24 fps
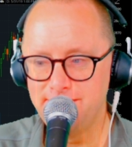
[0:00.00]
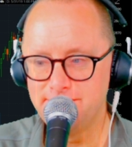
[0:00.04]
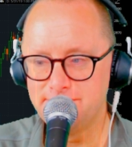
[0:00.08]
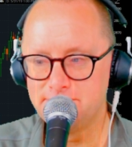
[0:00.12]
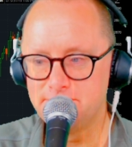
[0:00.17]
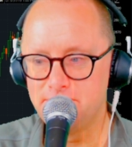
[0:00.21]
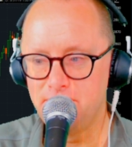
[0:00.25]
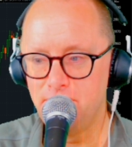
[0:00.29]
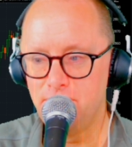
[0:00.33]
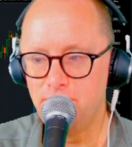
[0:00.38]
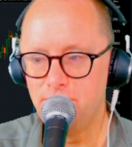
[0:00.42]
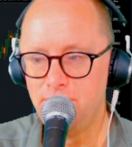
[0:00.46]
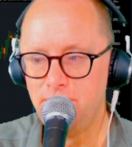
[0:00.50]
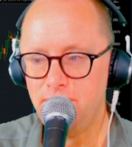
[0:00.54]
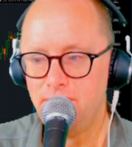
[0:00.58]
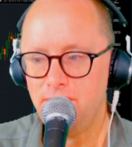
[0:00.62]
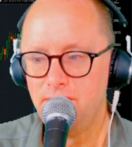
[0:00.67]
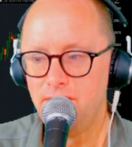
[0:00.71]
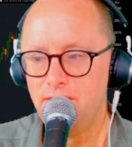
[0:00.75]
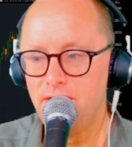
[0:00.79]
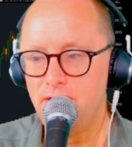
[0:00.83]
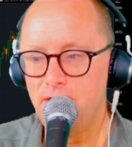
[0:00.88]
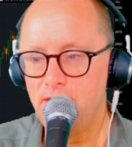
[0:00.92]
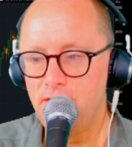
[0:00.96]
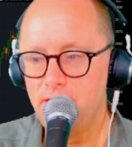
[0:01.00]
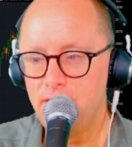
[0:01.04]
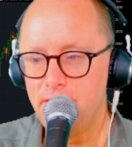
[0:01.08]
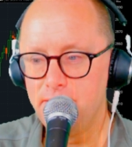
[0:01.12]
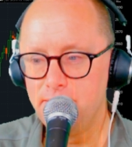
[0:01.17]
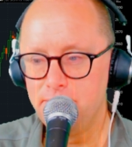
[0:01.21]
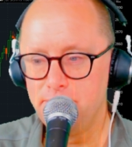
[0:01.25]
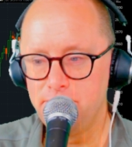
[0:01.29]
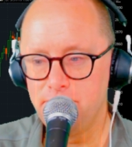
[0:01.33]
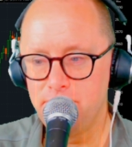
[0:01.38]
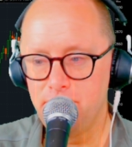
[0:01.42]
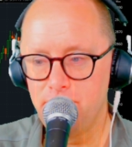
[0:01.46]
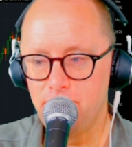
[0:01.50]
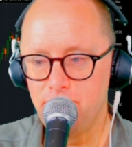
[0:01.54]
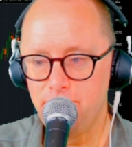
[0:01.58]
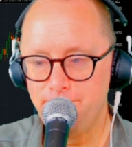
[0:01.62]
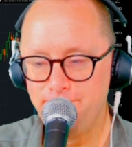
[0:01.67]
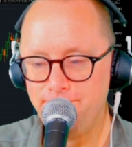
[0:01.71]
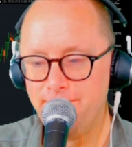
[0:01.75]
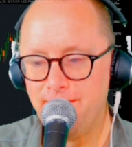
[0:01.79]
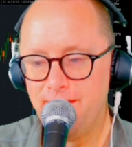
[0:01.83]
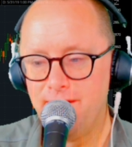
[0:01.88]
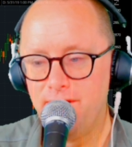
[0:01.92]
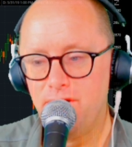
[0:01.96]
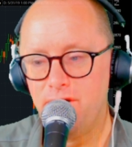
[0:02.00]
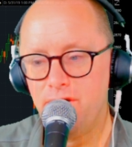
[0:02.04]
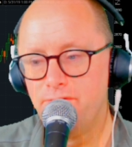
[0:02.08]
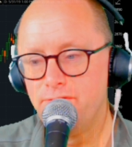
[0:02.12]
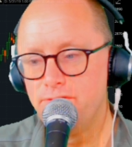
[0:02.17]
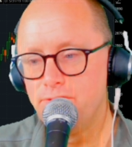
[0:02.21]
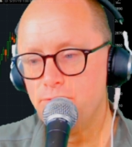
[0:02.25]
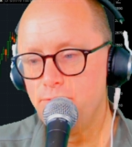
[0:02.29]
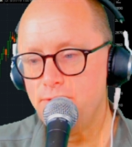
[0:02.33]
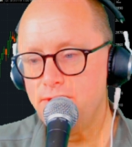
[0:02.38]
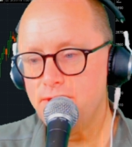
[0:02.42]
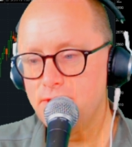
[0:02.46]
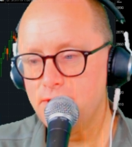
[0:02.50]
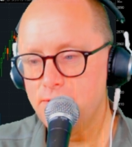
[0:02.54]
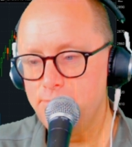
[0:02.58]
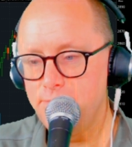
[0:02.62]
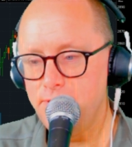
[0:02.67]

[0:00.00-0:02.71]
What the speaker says: So, over the weekend,